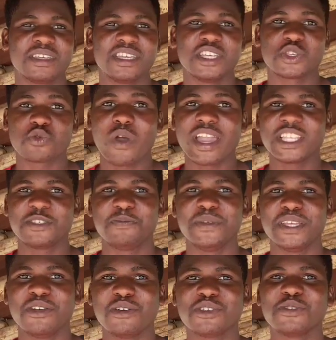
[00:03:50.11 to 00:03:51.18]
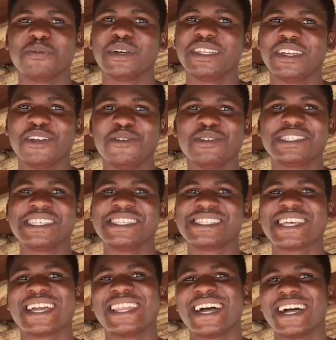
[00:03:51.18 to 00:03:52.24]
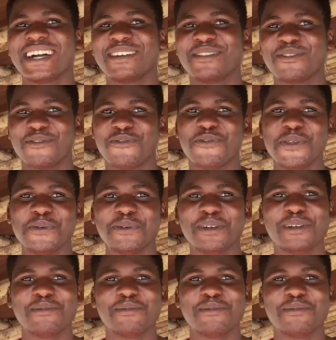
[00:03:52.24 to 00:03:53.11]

It's quite big also, but the goats inside are few,